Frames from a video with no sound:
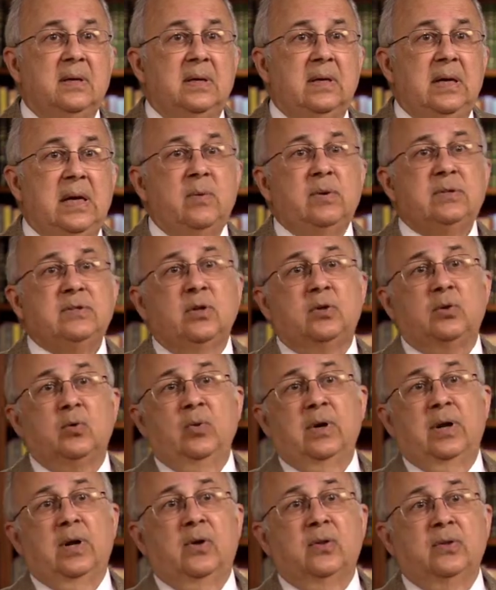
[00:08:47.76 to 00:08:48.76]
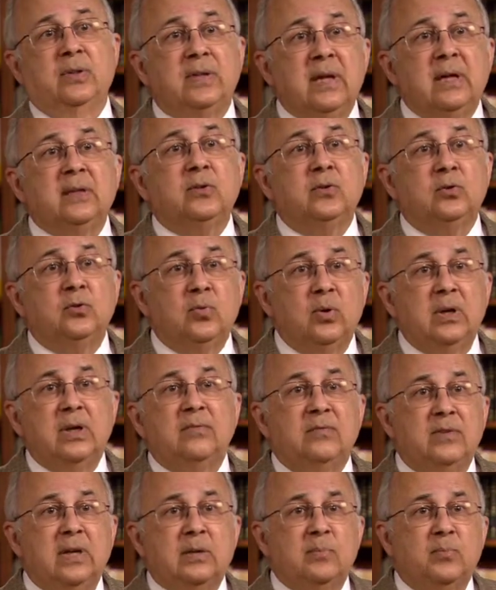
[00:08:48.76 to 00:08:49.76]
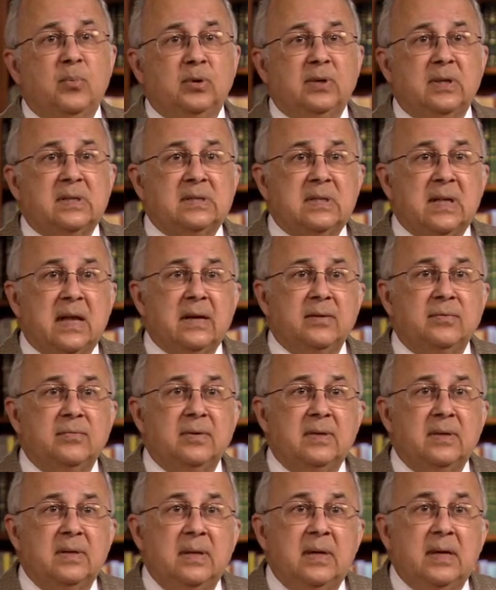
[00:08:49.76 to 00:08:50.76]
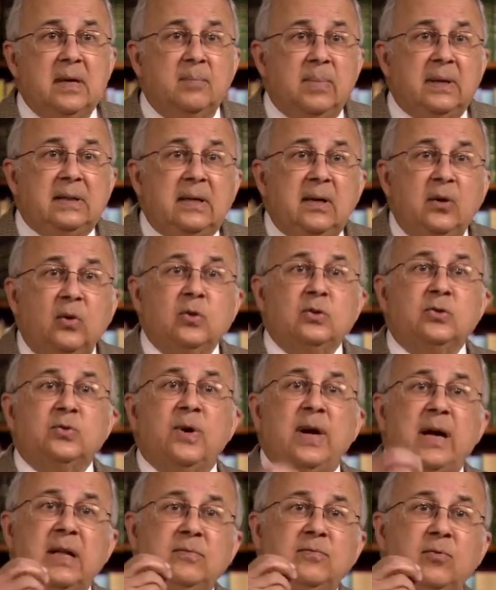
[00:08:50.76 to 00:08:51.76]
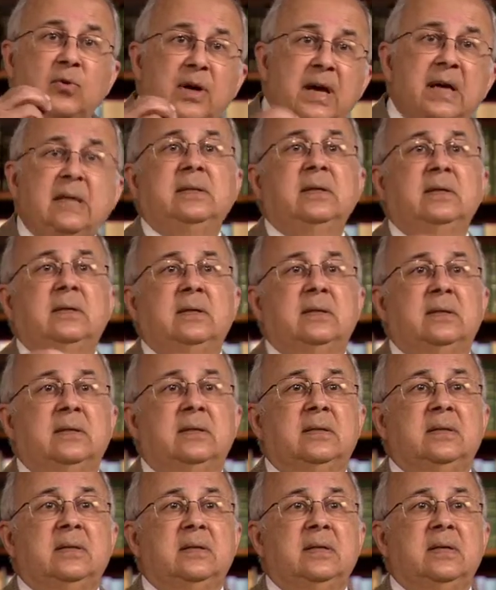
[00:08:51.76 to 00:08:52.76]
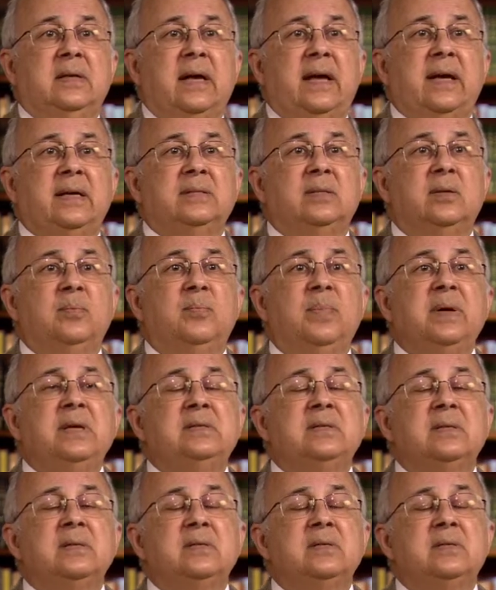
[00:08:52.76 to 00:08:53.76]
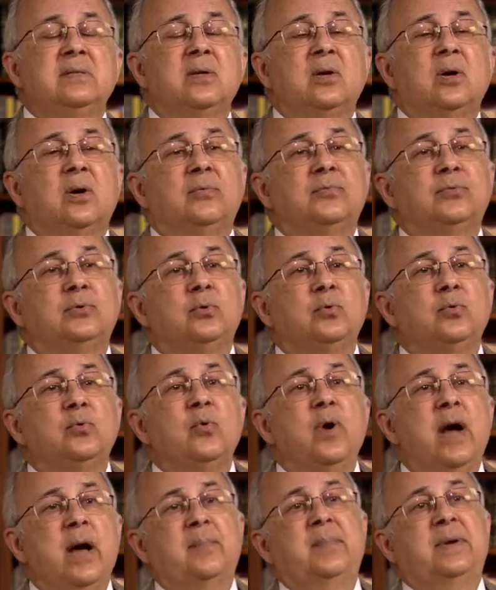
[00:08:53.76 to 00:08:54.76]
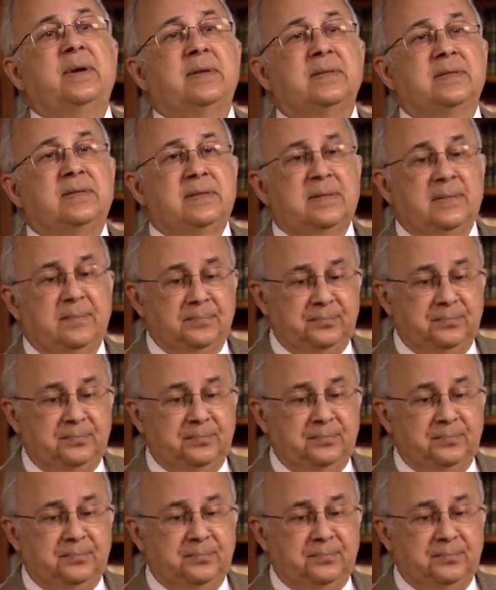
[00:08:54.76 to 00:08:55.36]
He was not only content to live that modest life, but he also advocated it as the basis of true happiness.